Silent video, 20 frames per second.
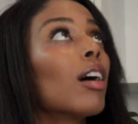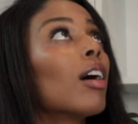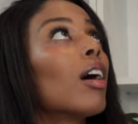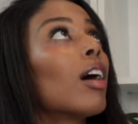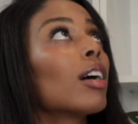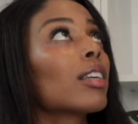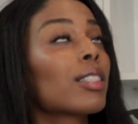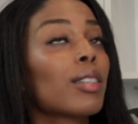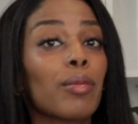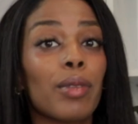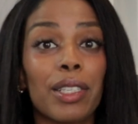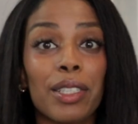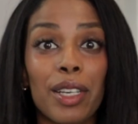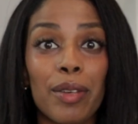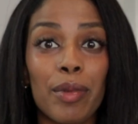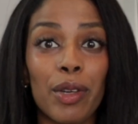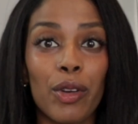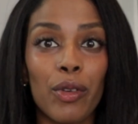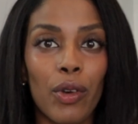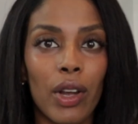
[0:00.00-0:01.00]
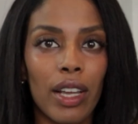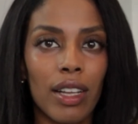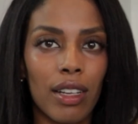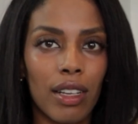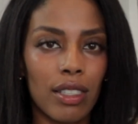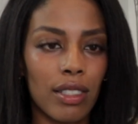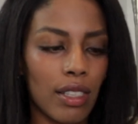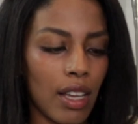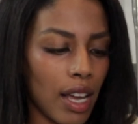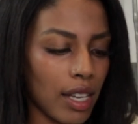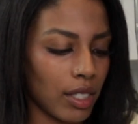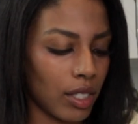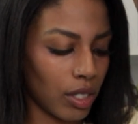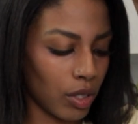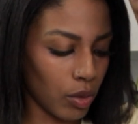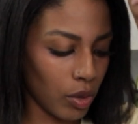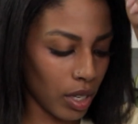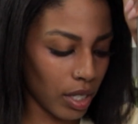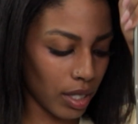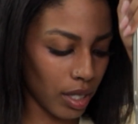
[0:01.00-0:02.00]
Awesome, that's gonna be great because as
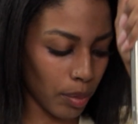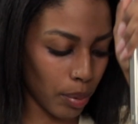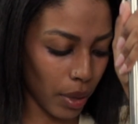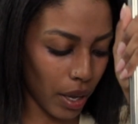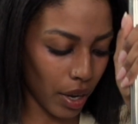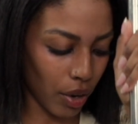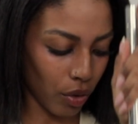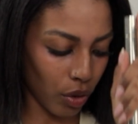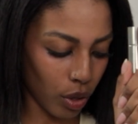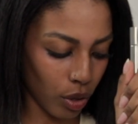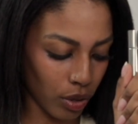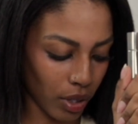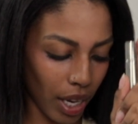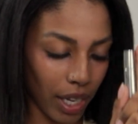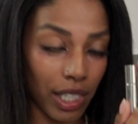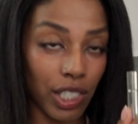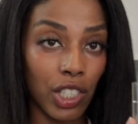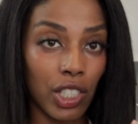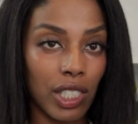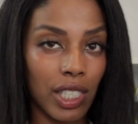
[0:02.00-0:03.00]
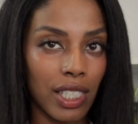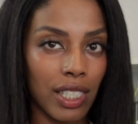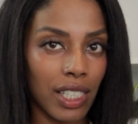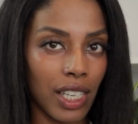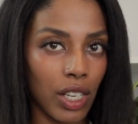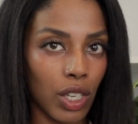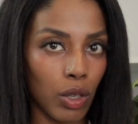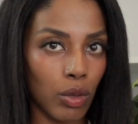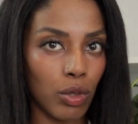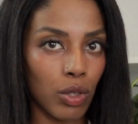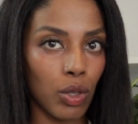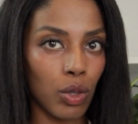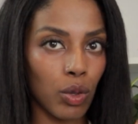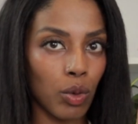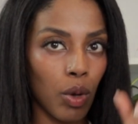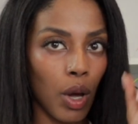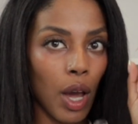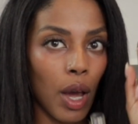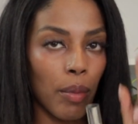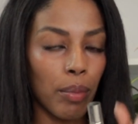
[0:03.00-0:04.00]
soon as the plant grows, I can just continue
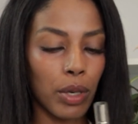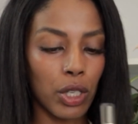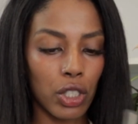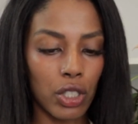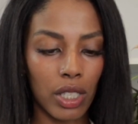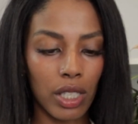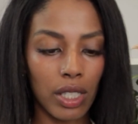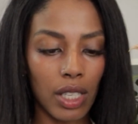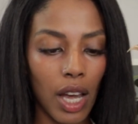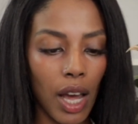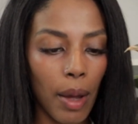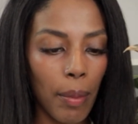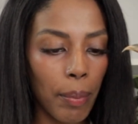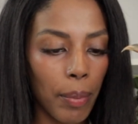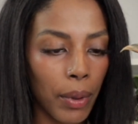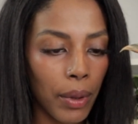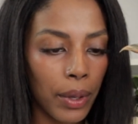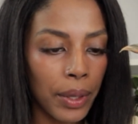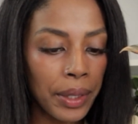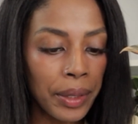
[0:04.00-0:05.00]
to push this up.